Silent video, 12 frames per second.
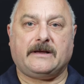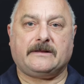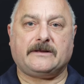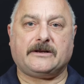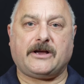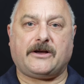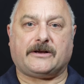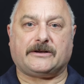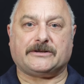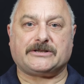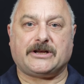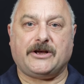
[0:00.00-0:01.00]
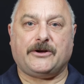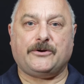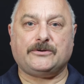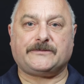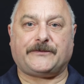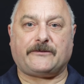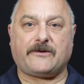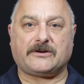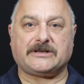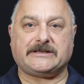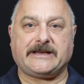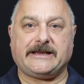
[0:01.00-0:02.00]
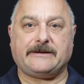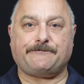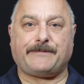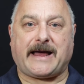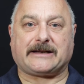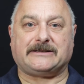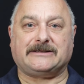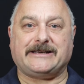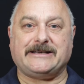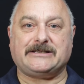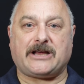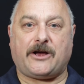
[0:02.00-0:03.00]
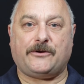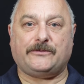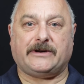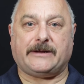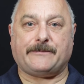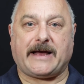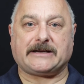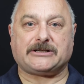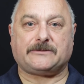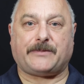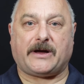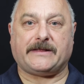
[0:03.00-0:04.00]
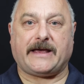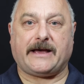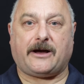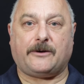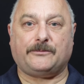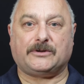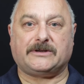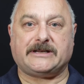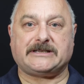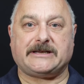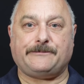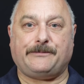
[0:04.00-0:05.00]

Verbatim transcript: The Gurkhas, whose ferocity in battle is only matched by their humbleness in